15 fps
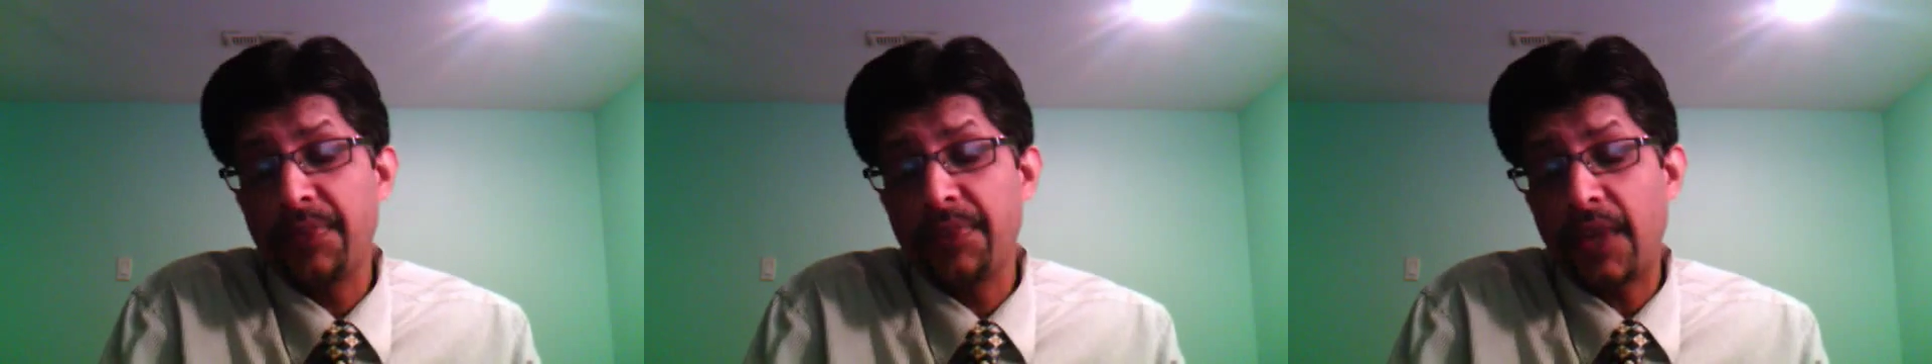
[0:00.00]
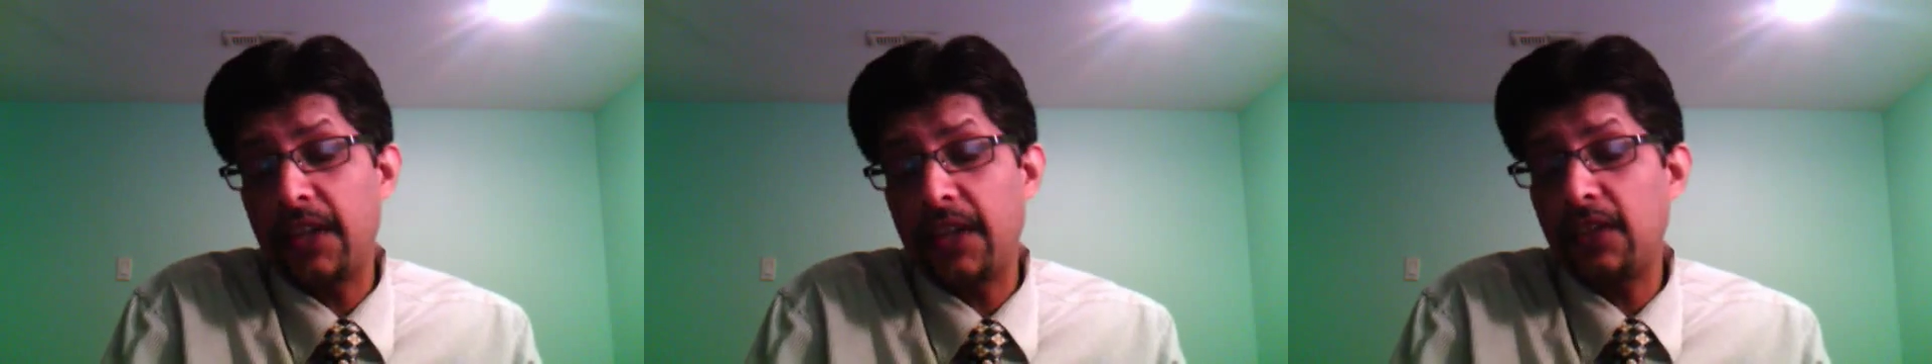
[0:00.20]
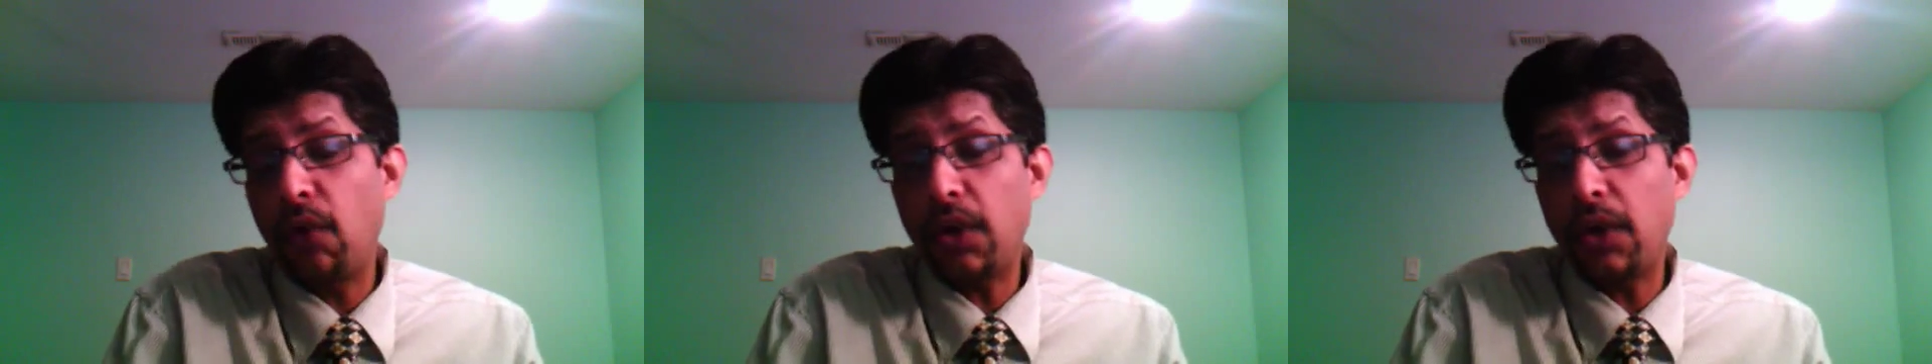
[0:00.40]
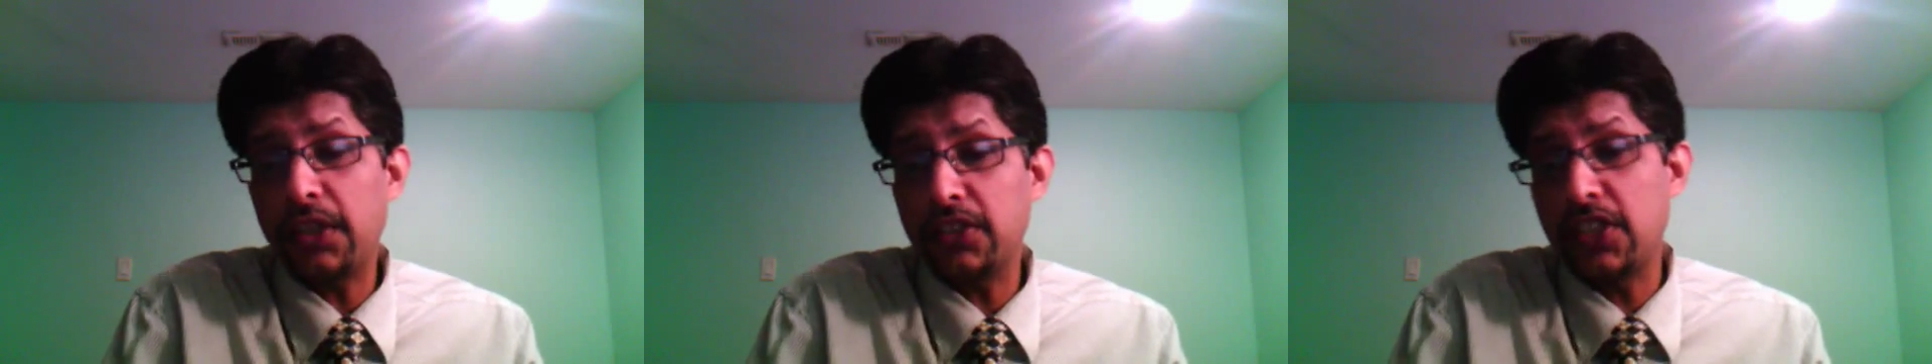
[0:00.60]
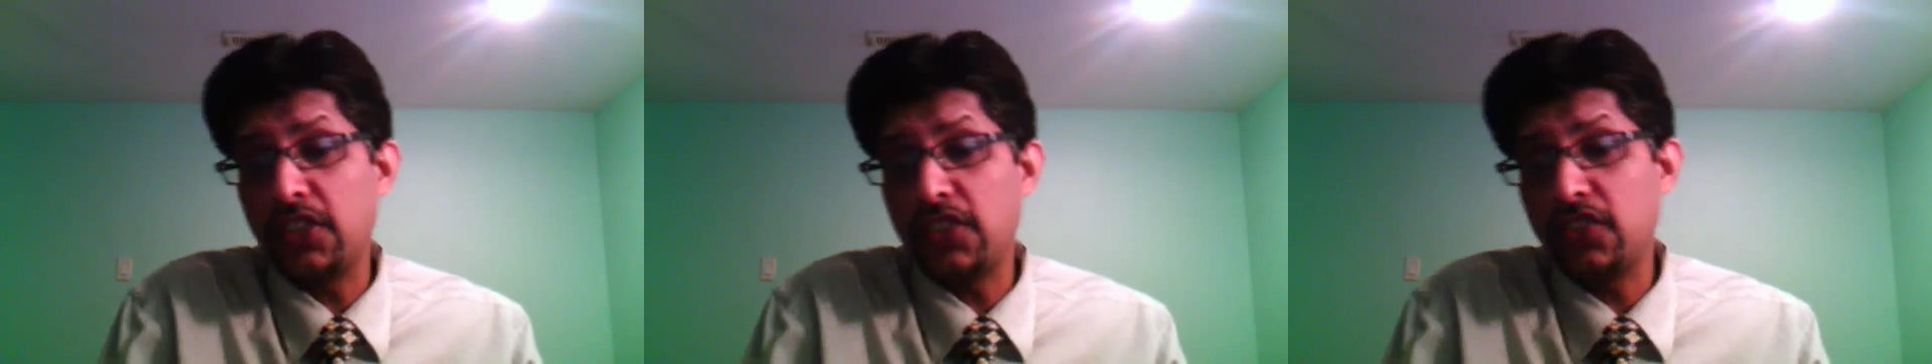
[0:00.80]
And what
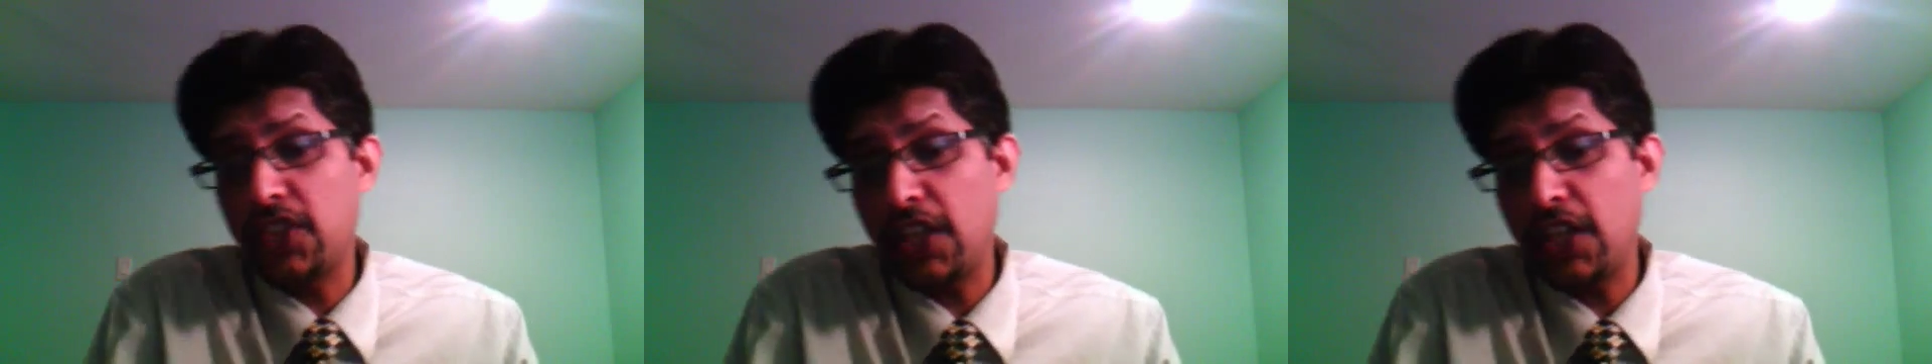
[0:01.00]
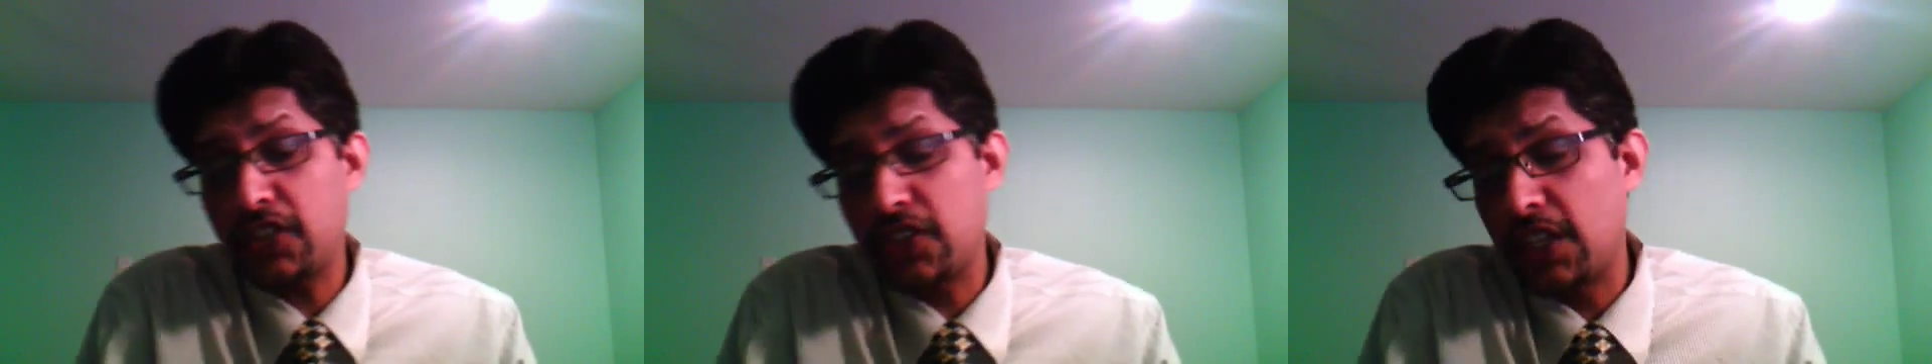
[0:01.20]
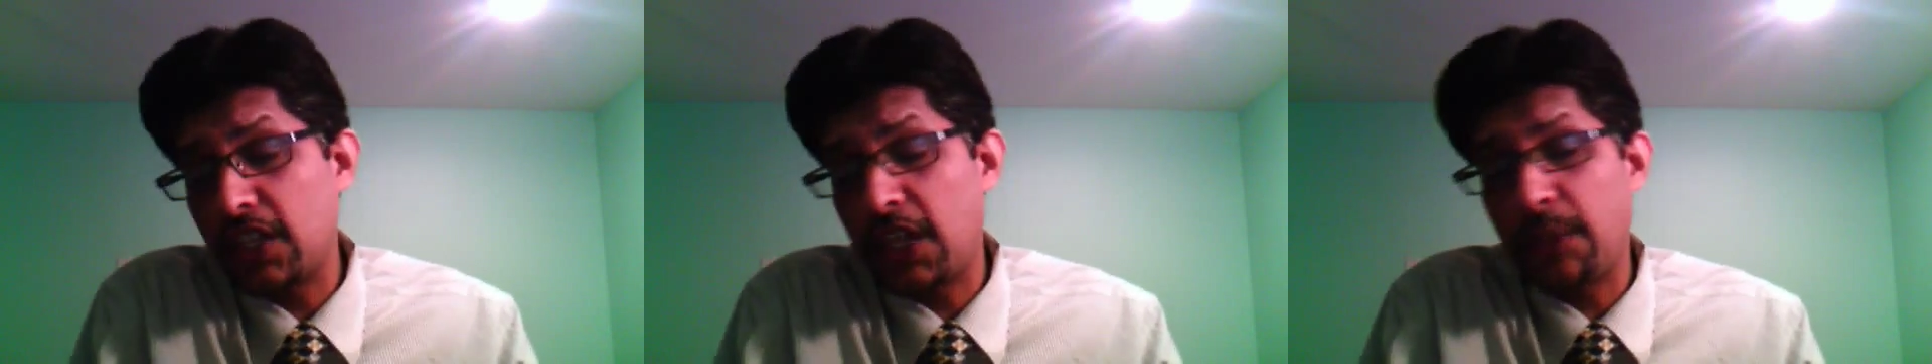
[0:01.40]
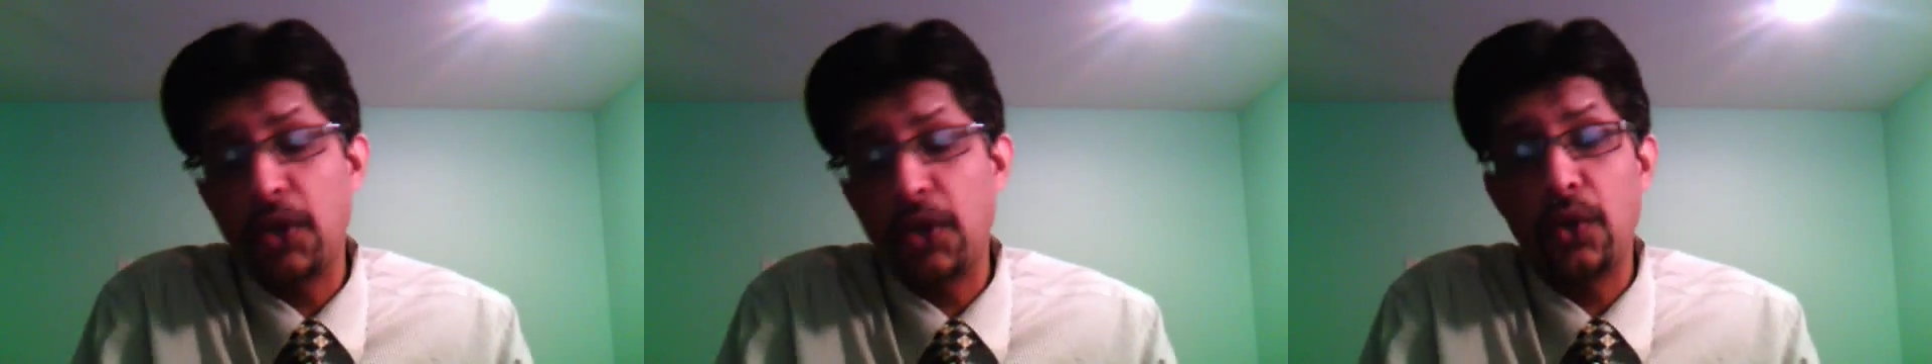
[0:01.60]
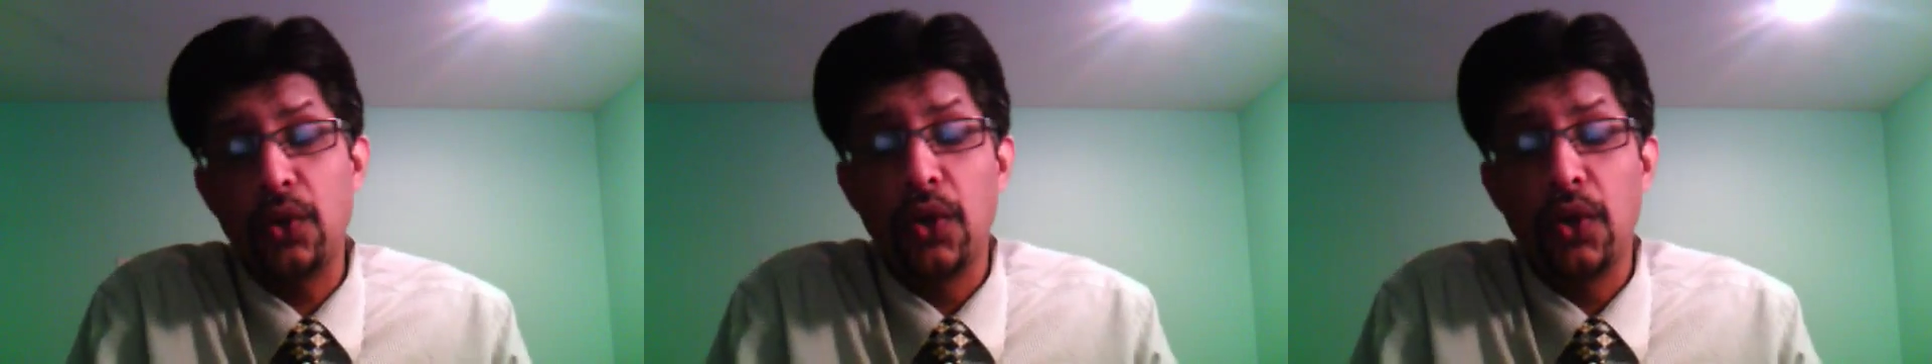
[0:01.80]
a sensational
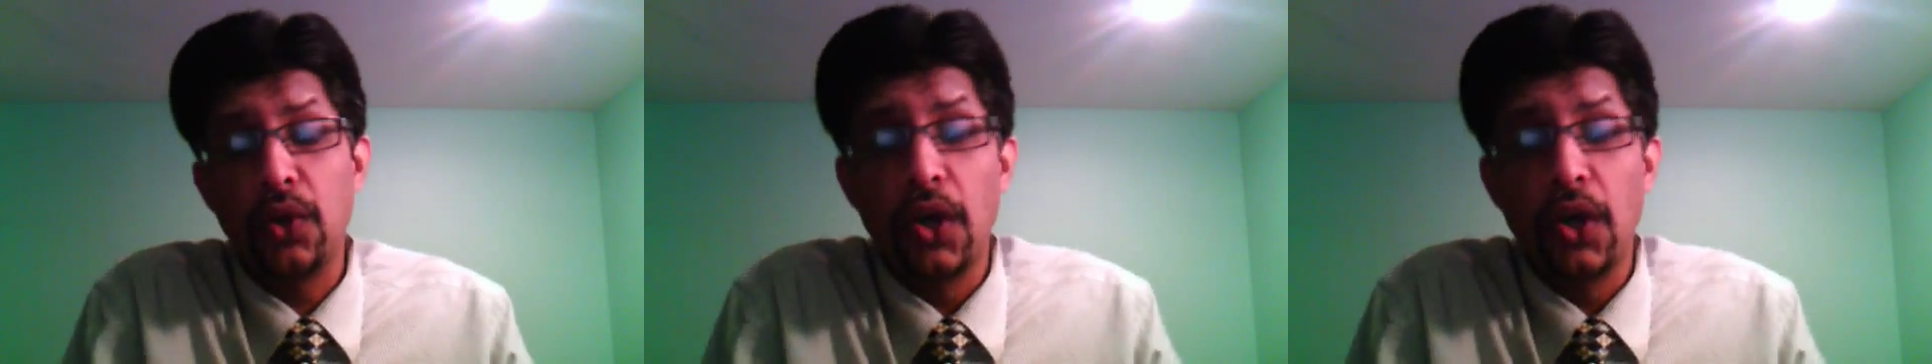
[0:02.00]
debut.